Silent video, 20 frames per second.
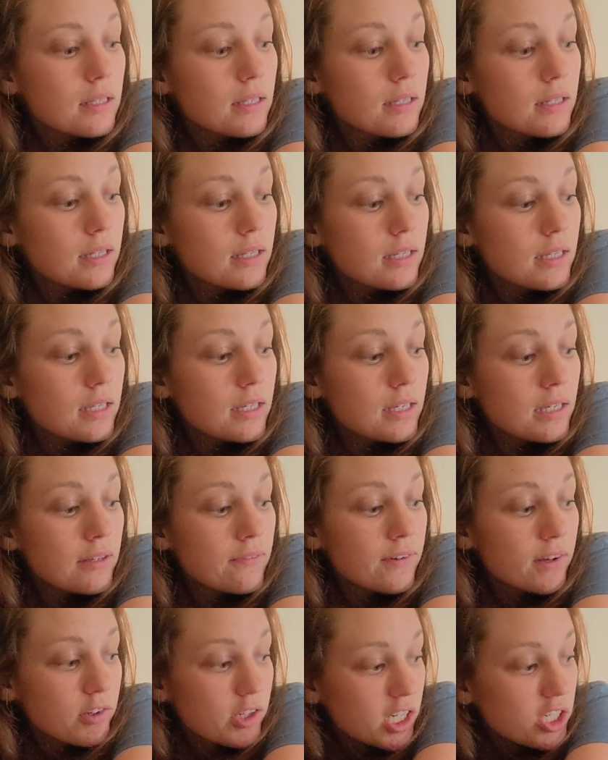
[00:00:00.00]
The
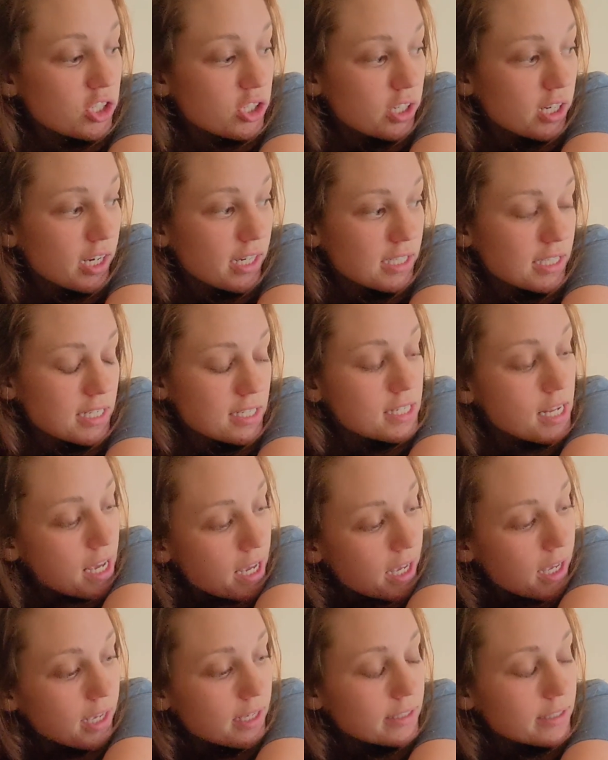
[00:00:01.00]
foundation guy
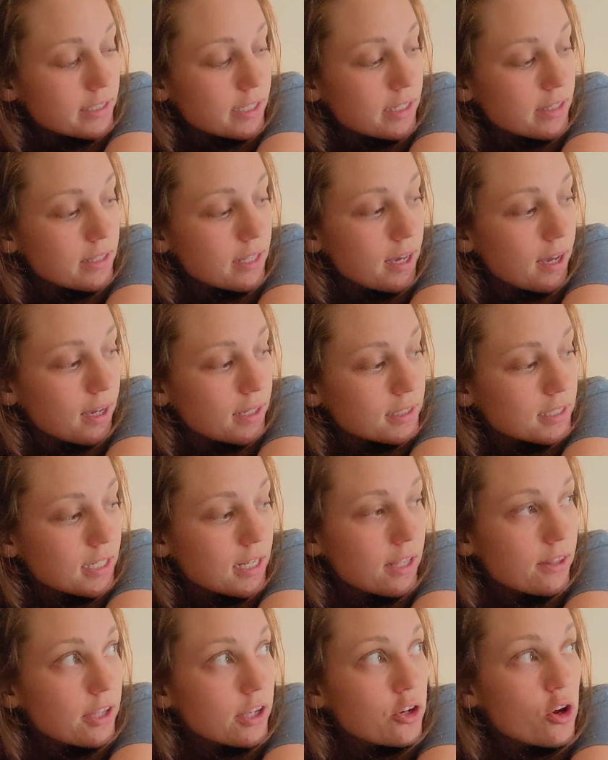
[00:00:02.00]
today said that
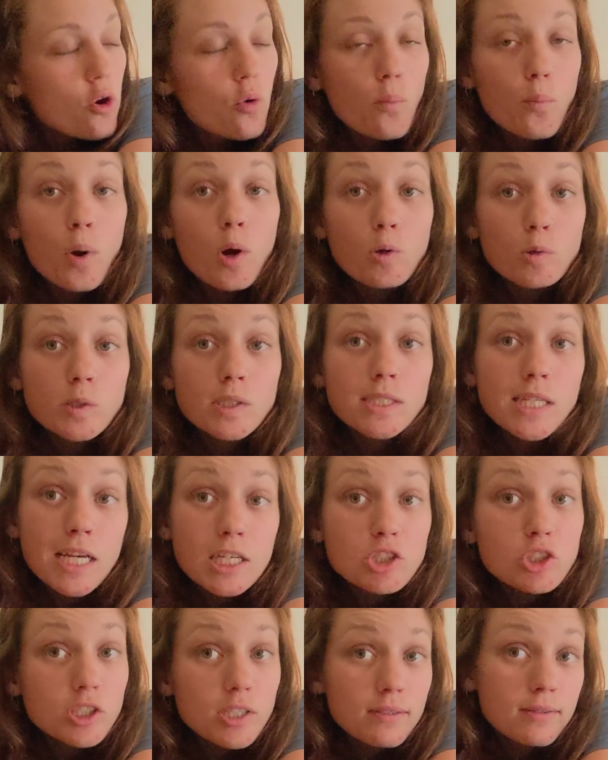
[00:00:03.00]
they don't
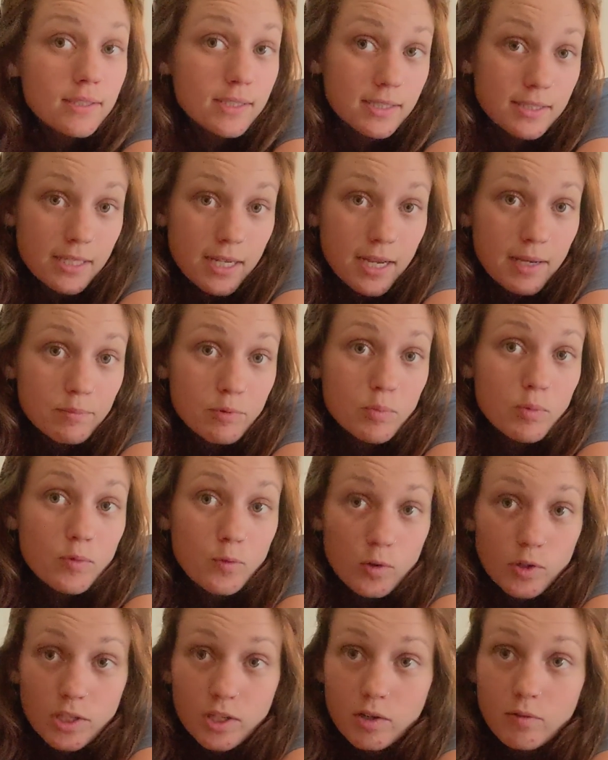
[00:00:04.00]
post-tension the slabs
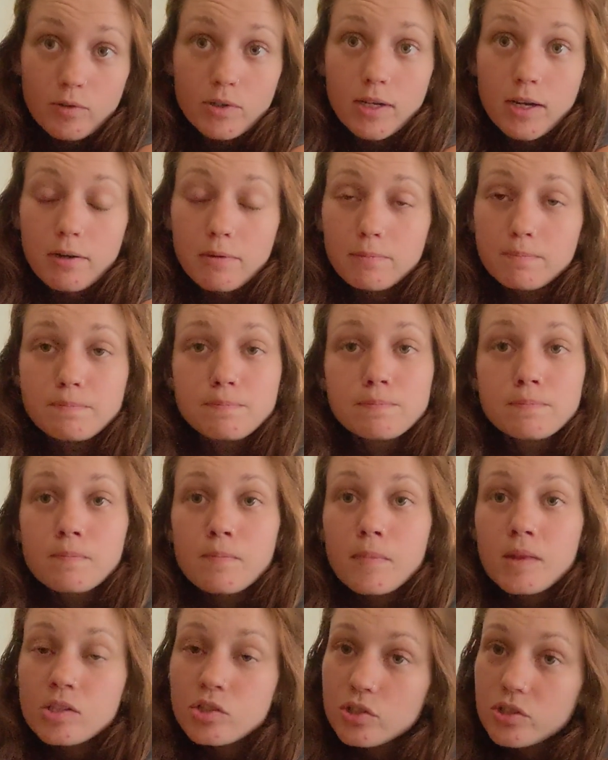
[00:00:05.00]
before they go down.
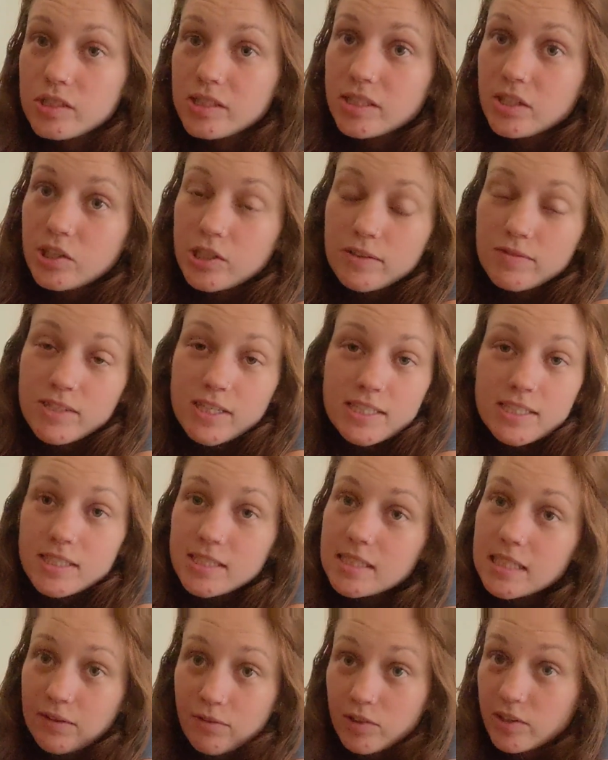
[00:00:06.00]
So this area of
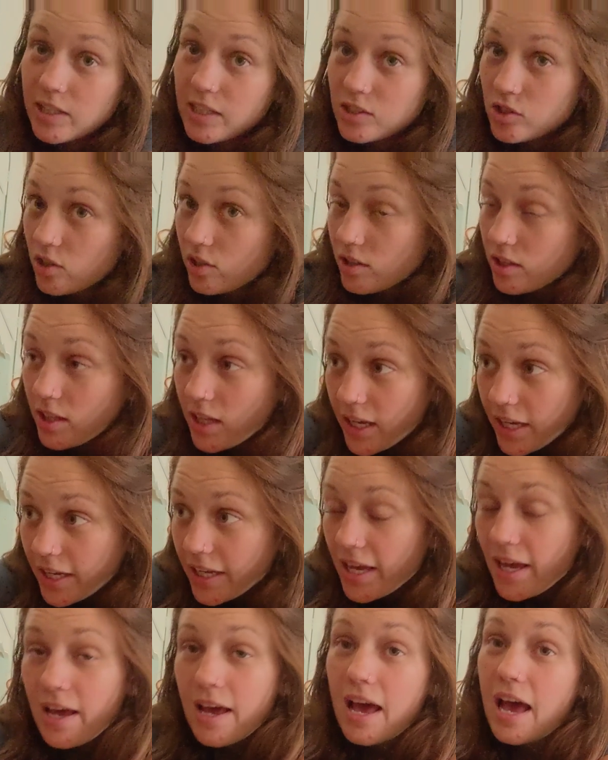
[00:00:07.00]
Texas, everything's on clay.
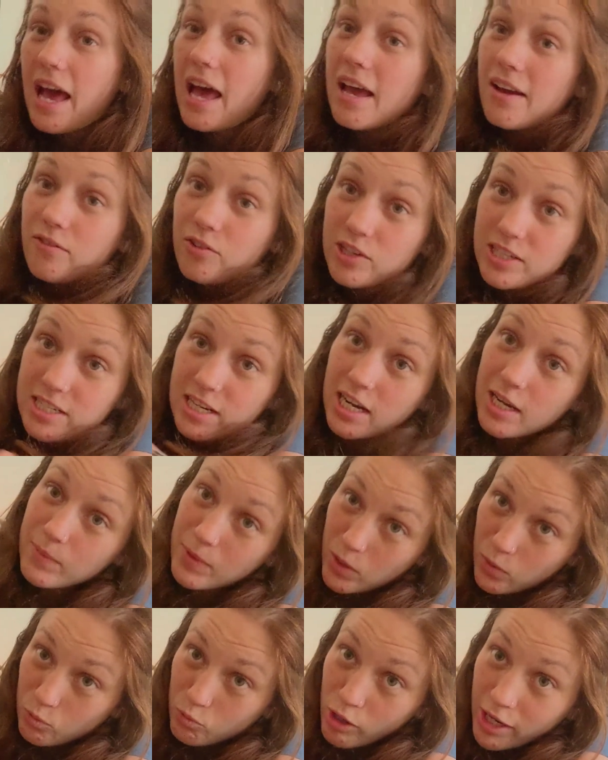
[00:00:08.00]
Every time
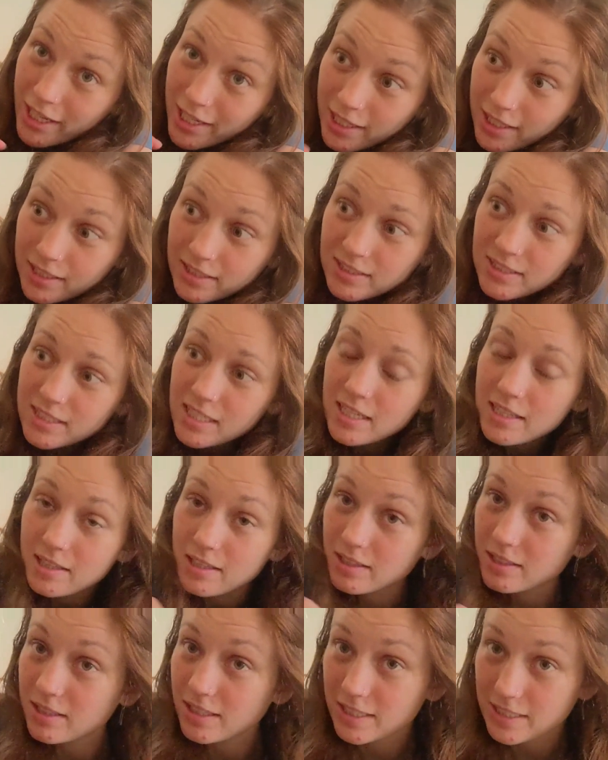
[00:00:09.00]
it rains, the
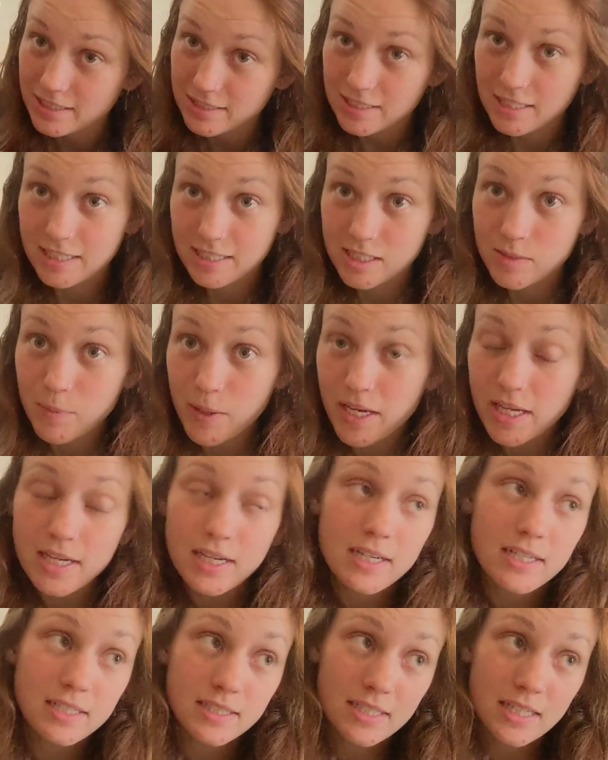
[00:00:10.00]
clays
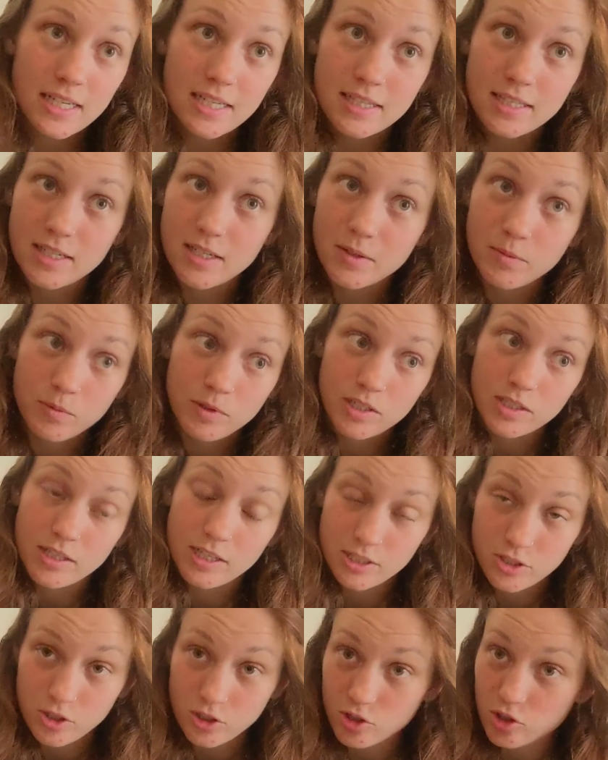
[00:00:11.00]
expand, and then when they
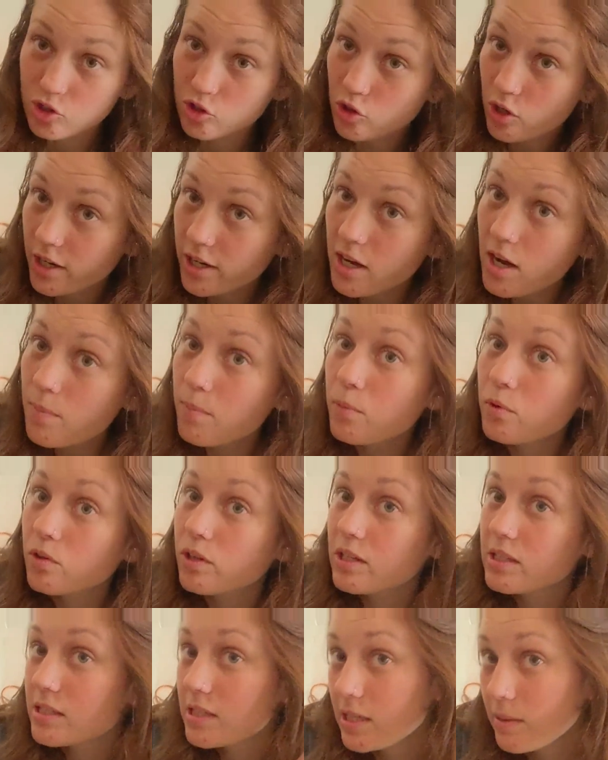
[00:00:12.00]
start to dry up or
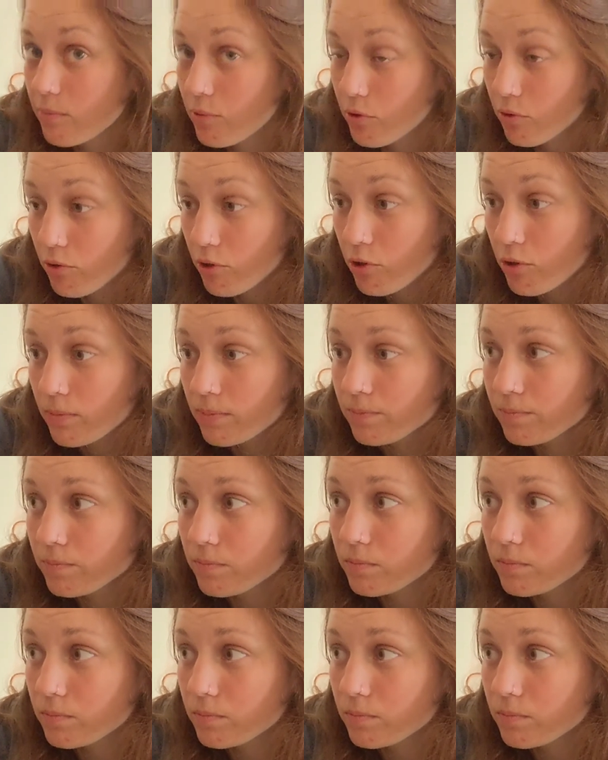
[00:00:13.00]
they seep through,